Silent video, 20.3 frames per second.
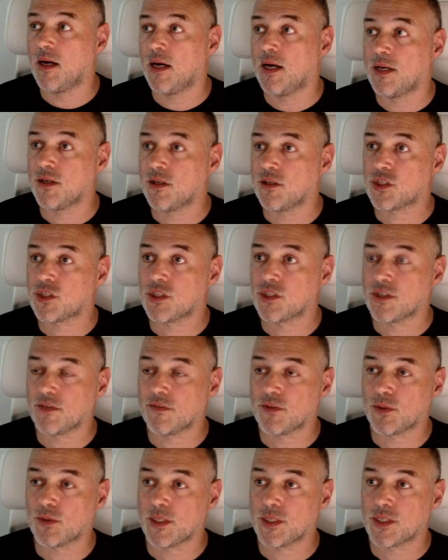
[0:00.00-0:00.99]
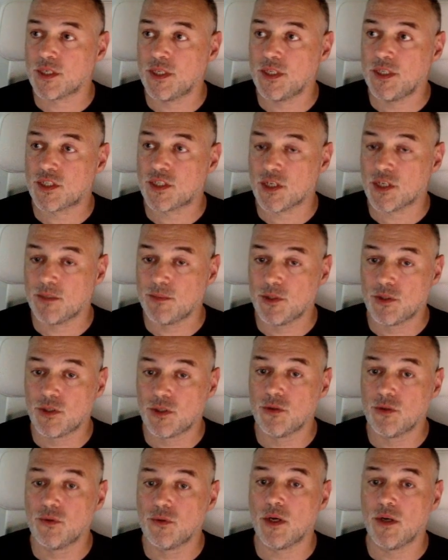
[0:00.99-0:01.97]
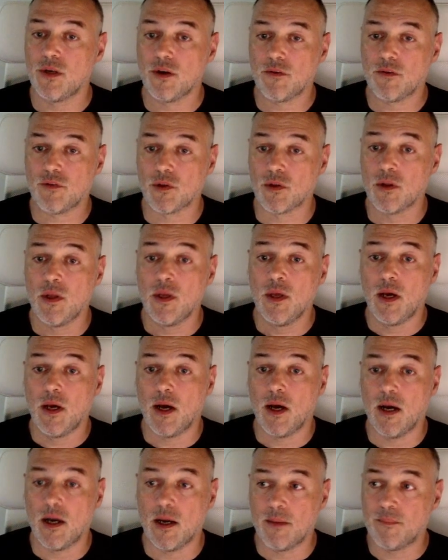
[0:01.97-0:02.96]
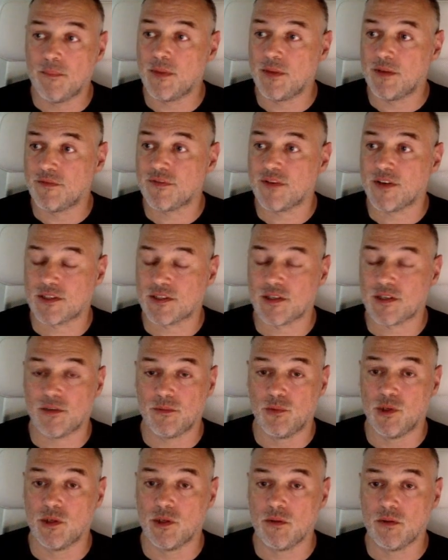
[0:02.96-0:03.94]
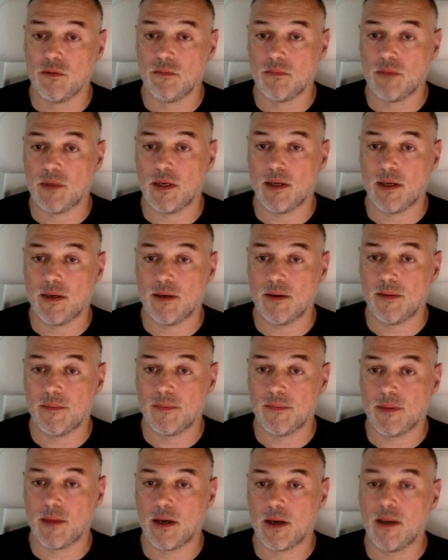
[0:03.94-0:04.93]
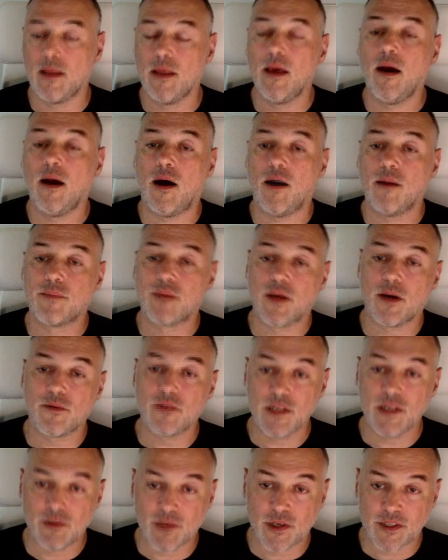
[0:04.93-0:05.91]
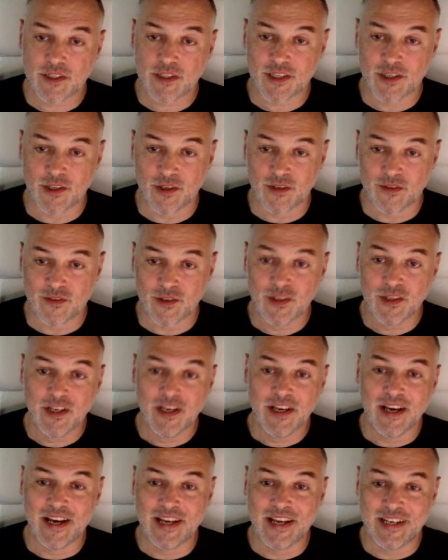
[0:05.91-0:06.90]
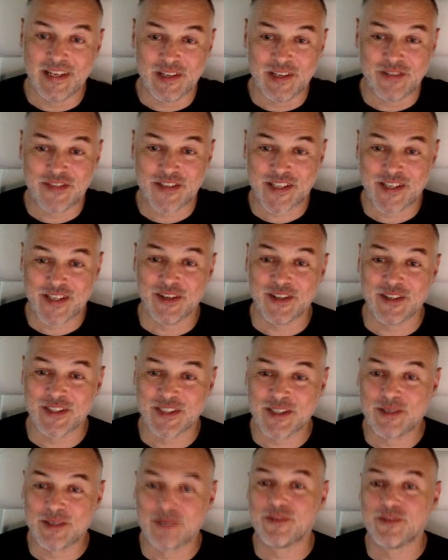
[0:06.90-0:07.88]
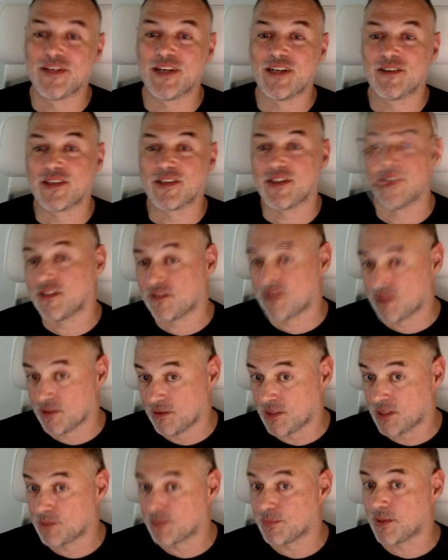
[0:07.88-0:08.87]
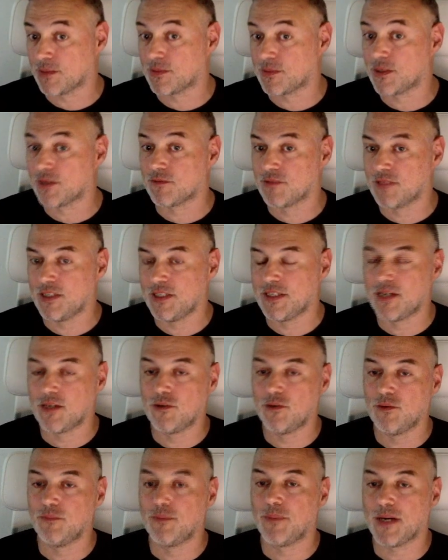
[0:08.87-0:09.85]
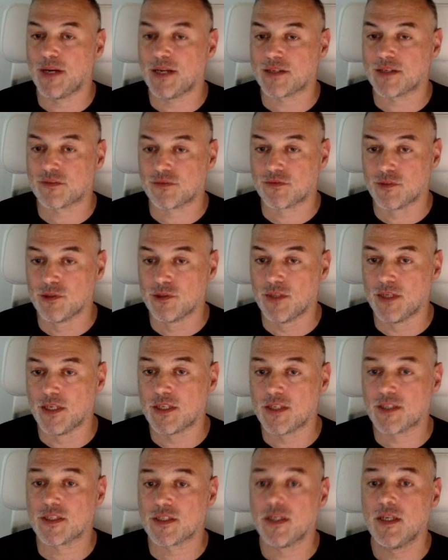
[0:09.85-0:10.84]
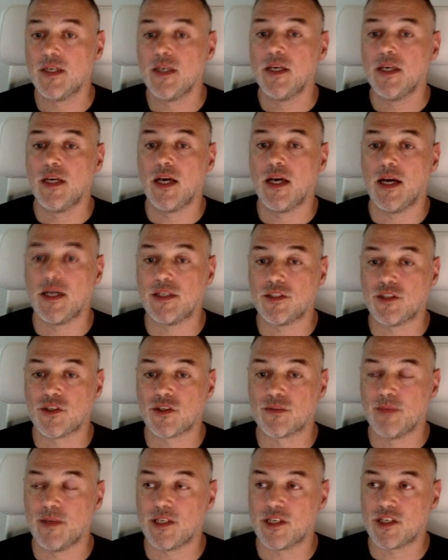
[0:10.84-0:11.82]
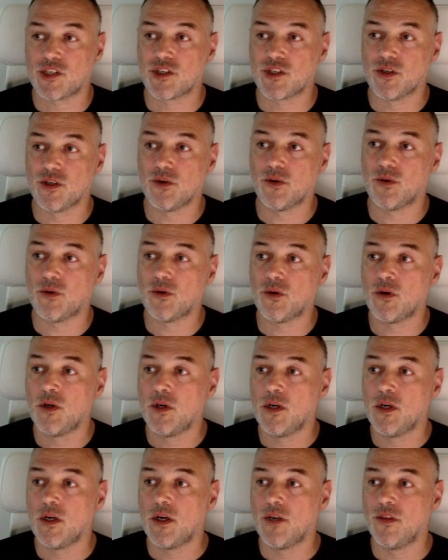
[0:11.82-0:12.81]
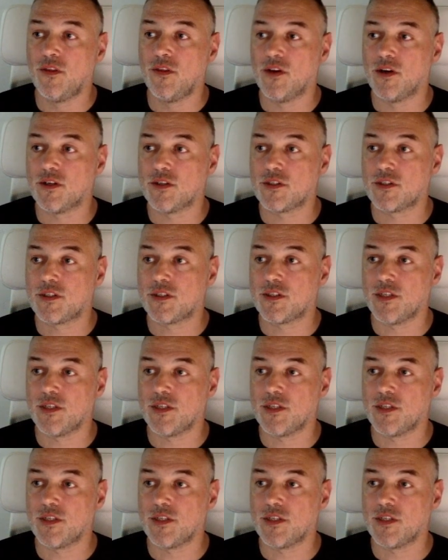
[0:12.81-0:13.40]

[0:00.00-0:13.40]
ask yourself the question each time you do a novel. In fact, I'm currently writing a novel, and I've started without going through this, but I'm going to go back through this and just make sure that